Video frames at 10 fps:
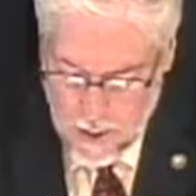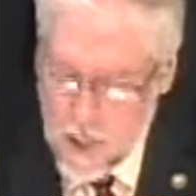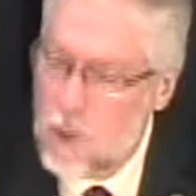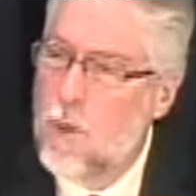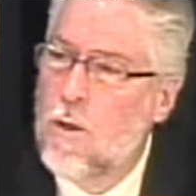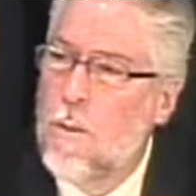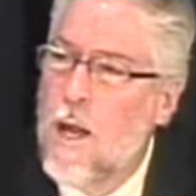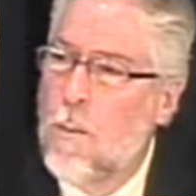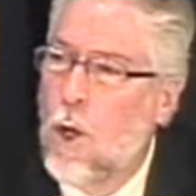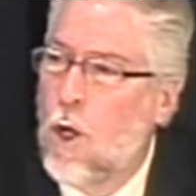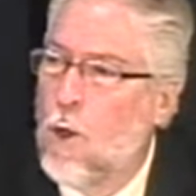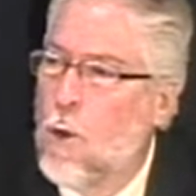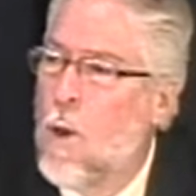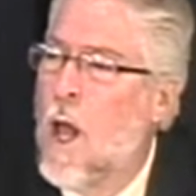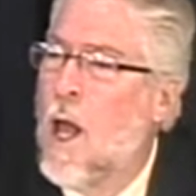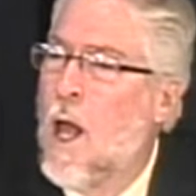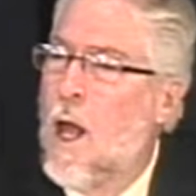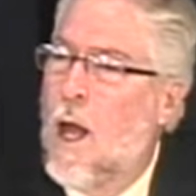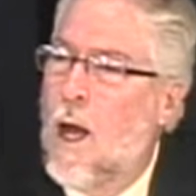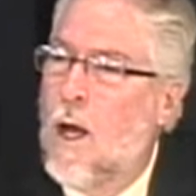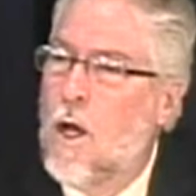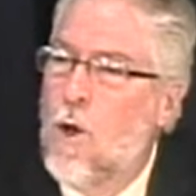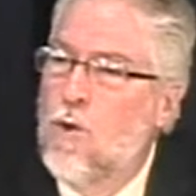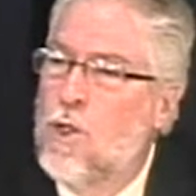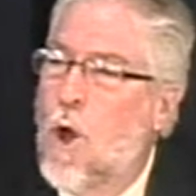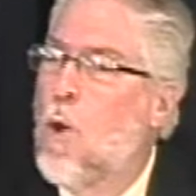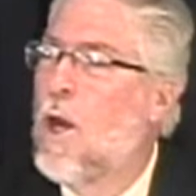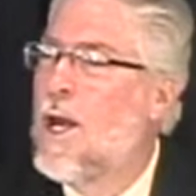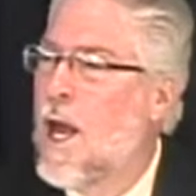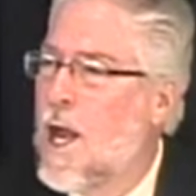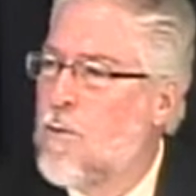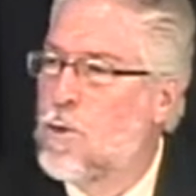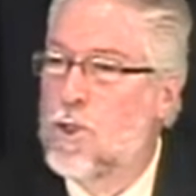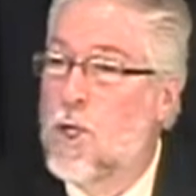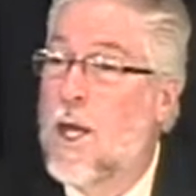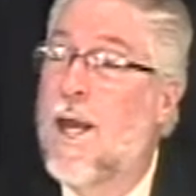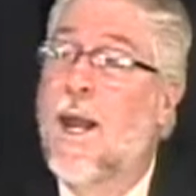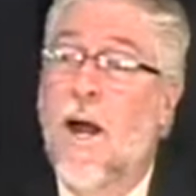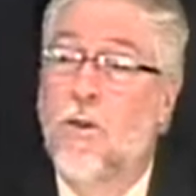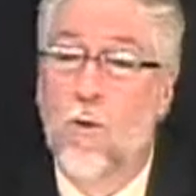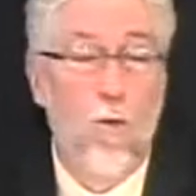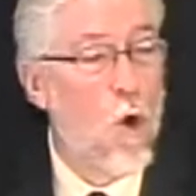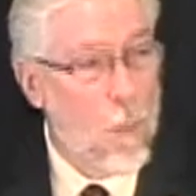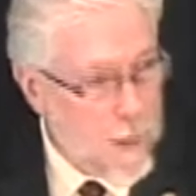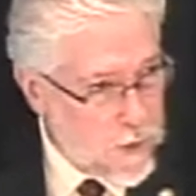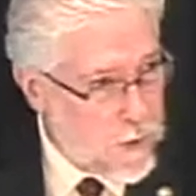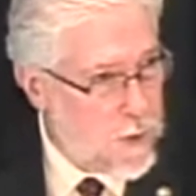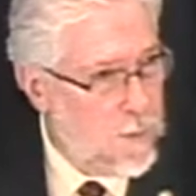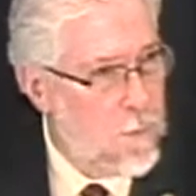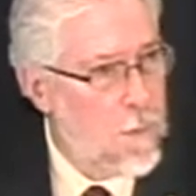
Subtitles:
These were the people whose goal in life was to kick out the Romans,